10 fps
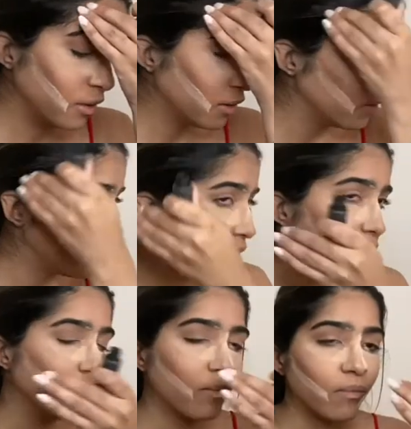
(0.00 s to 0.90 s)

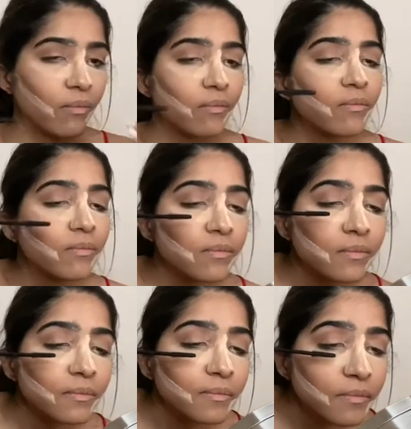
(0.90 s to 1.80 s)

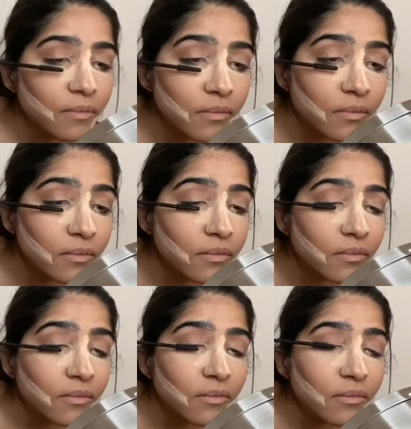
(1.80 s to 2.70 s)

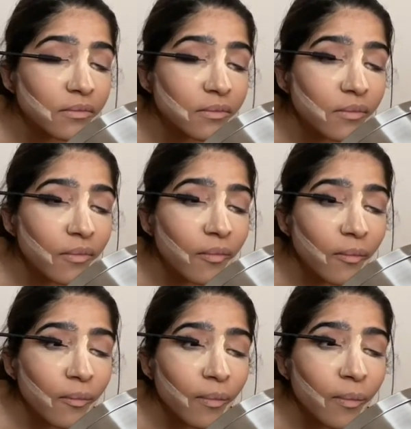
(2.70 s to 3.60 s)

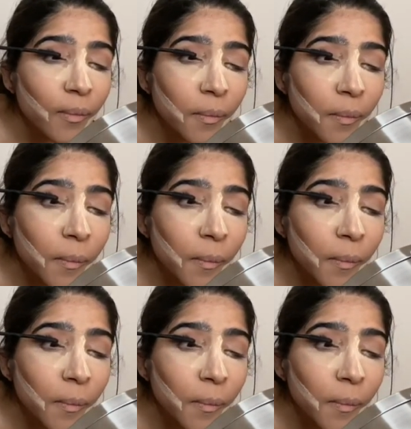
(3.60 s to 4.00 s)
(silence)